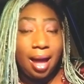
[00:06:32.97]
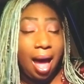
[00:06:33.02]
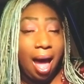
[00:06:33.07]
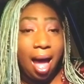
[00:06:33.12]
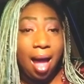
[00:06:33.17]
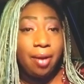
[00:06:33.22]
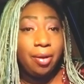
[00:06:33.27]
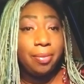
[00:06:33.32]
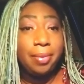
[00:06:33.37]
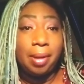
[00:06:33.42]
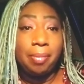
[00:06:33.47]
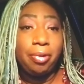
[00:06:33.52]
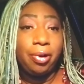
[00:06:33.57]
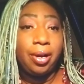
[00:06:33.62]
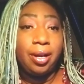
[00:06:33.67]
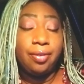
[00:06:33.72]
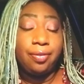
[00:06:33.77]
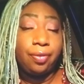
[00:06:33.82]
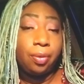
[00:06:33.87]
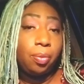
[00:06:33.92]
I
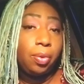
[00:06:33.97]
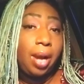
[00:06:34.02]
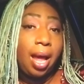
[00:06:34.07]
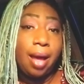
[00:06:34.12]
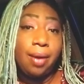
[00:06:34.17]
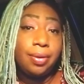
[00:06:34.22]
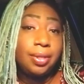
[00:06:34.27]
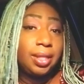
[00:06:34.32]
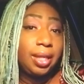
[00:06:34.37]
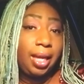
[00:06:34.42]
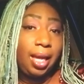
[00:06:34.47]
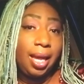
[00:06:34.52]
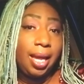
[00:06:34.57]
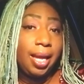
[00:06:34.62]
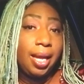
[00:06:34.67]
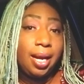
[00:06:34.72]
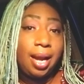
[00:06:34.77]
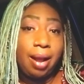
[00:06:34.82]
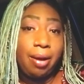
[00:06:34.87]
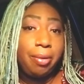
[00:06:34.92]
remember it from when I was a
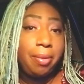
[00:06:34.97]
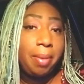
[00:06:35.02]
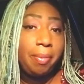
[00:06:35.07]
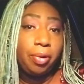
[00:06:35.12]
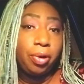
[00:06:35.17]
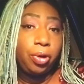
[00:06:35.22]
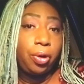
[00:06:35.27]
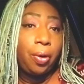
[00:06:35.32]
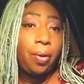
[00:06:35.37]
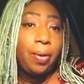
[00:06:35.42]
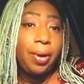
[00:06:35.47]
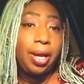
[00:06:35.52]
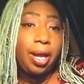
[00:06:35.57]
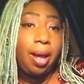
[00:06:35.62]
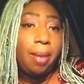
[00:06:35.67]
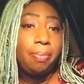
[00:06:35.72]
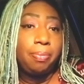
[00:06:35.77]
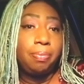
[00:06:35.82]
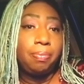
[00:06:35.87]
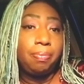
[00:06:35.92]
kid. I remember
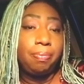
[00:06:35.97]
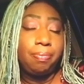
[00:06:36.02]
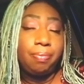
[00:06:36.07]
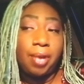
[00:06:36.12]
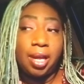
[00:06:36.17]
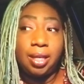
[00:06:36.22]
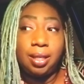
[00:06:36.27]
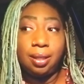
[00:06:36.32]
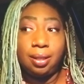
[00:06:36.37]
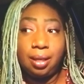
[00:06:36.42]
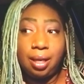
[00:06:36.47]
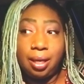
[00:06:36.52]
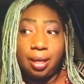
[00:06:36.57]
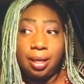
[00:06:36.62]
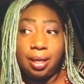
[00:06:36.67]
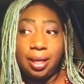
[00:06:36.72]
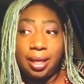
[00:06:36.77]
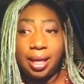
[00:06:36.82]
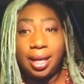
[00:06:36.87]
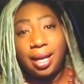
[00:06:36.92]
growing up and
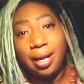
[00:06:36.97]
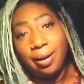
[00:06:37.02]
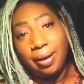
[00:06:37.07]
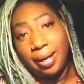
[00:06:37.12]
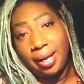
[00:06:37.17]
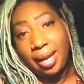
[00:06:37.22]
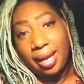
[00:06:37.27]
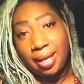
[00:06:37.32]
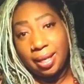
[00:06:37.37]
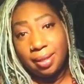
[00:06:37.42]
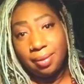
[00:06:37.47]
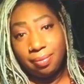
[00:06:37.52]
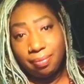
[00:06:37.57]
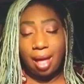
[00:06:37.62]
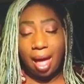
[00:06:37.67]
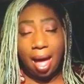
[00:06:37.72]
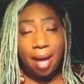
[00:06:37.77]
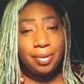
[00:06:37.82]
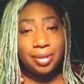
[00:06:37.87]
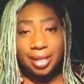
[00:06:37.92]
hearing it.
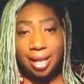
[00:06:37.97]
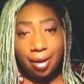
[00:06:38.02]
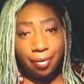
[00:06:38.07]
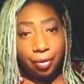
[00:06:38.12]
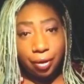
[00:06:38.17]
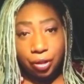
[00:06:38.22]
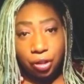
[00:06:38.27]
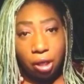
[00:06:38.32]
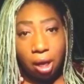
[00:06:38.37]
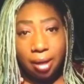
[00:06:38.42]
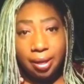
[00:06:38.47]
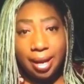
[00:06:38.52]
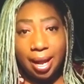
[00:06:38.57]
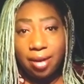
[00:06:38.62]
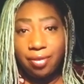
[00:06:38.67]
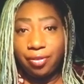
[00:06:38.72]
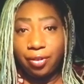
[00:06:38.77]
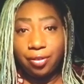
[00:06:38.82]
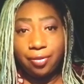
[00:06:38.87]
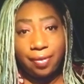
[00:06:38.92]
I was never a John
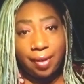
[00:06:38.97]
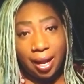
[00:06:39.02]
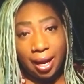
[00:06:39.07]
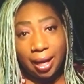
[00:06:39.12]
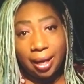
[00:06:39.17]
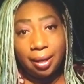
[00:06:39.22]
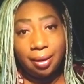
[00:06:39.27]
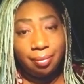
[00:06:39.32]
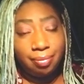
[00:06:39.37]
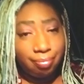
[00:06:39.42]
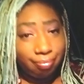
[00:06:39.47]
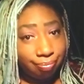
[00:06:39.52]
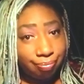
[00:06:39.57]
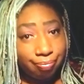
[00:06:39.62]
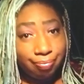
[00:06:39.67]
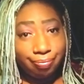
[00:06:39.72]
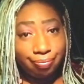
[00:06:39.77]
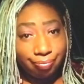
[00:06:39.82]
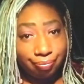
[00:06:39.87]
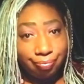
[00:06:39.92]
Denver fan.
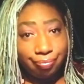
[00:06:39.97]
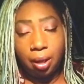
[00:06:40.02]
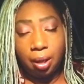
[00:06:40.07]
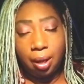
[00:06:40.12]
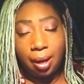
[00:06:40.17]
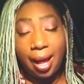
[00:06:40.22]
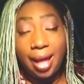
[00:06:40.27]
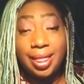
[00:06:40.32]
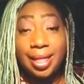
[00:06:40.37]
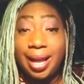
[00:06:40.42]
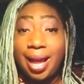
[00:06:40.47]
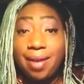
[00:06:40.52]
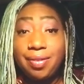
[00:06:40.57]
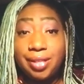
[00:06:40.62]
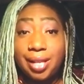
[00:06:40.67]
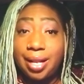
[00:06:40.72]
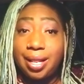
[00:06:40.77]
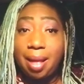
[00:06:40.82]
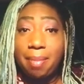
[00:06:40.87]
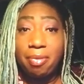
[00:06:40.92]
I think I've
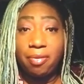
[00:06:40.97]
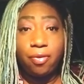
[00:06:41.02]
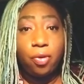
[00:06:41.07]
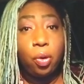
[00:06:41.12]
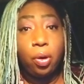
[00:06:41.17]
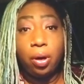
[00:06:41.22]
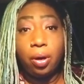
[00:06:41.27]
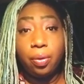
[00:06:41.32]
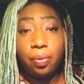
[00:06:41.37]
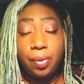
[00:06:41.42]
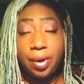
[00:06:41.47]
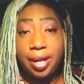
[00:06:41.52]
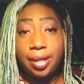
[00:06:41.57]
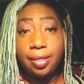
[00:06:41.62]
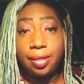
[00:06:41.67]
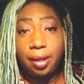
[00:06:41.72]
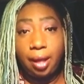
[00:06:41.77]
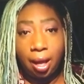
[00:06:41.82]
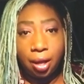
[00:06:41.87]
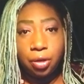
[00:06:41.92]
said that before
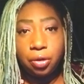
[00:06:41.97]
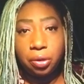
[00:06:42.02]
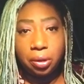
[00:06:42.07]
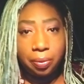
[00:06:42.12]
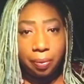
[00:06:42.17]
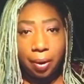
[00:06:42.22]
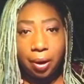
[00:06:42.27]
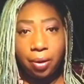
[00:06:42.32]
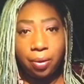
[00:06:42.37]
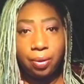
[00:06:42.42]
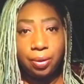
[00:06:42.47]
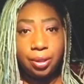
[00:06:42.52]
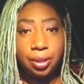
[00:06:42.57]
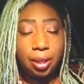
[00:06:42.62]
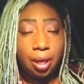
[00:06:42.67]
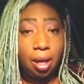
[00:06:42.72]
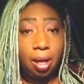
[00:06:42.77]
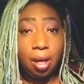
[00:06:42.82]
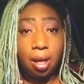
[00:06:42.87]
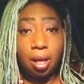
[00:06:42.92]
with Country Roads.
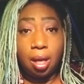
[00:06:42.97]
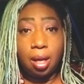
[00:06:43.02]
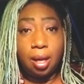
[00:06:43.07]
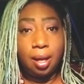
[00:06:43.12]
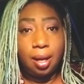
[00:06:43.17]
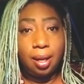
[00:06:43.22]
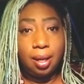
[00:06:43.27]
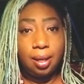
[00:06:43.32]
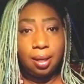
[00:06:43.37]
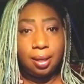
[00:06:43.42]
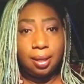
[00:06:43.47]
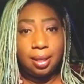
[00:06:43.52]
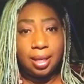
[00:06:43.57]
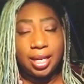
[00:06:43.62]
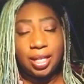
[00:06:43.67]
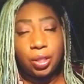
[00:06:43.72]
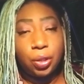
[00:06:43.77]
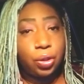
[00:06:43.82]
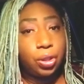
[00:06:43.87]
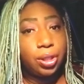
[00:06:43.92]

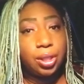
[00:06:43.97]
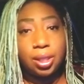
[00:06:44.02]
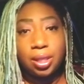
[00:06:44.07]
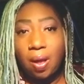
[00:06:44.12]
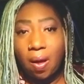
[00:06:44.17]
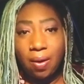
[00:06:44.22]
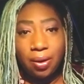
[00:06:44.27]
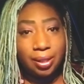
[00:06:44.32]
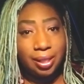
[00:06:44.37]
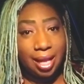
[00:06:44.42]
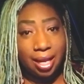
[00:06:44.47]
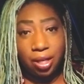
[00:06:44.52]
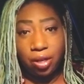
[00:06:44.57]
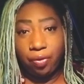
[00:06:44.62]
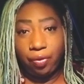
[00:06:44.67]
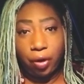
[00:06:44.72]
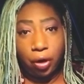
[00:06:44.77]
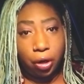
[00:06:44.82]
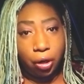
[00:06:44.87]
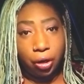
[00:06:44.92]
These are just songs that
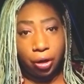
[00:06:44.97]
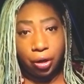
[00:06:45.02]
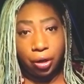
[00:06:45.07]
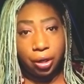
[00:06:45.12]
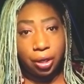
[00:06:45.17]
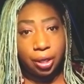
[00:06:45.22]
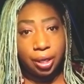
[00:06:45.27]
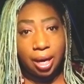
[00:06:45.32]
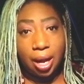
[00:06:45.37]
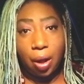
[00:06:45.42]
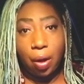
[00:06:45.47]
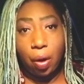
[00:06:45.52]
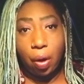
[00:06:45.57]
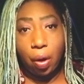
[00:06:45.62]
you've heard,